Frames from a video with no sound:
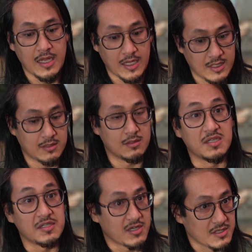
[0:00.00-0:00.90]
and
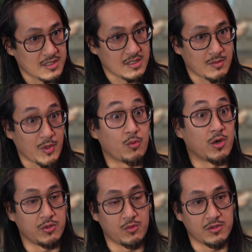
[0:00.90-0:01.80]
discussing about
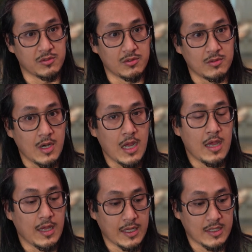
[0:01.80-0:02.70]
what we want to do.
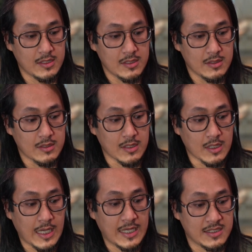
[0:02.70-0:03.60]
And
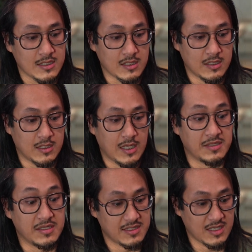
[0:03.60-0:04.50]
as a
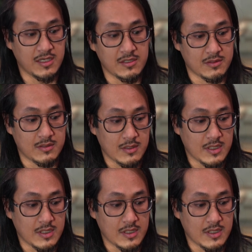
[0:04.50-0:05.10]
designer,